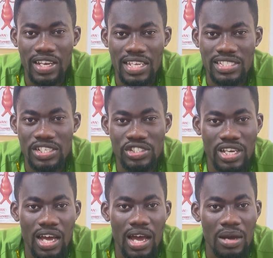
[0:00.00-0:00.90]

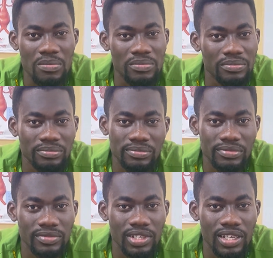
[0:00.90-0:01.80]
Licensure Hub.
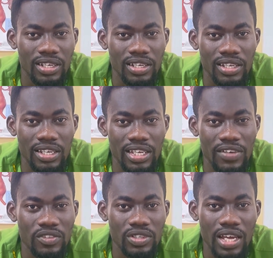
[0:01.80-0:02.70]

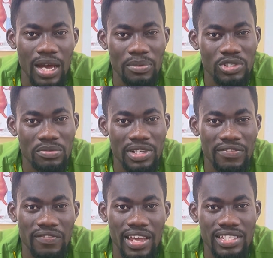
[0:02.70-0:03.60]
If today happens to be the
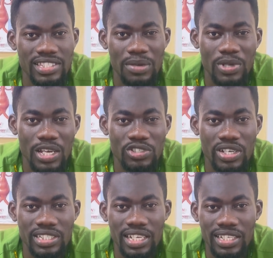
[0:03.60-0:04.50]
first time you are
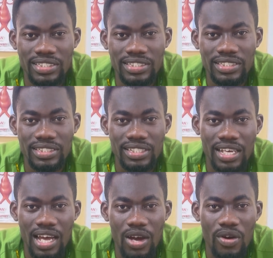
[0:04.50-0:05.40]
joining us,
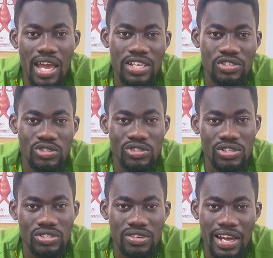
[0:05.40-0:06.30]
I will urge you to
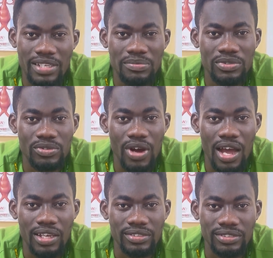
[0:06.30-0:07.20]
subscribe to
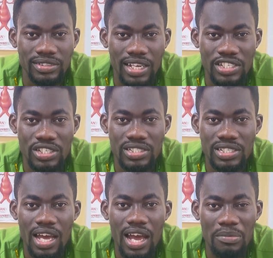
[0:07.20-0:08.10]
our
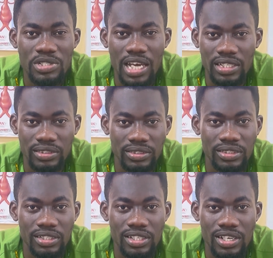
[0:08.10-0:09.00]
Licensure Hub channel
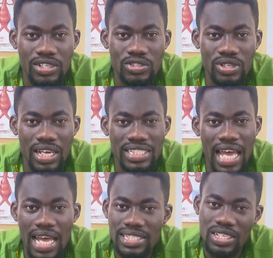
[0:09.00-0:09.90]
so that
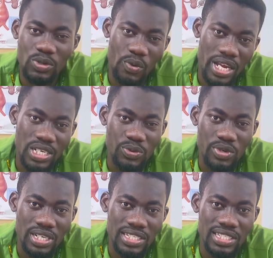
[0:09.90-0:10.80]
as and when
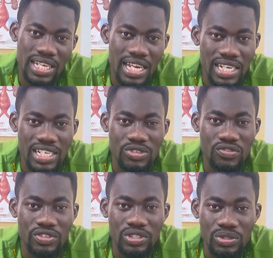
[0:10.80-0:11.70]
we release any
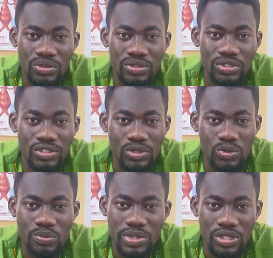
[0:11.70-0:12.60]
new video, you
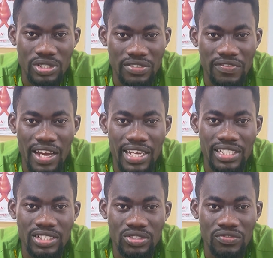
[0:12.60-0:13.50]
will be
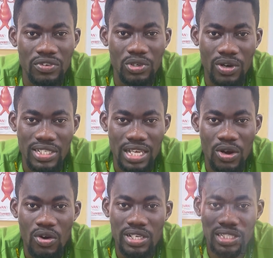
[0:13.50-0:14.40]
notified to follow us accordingly.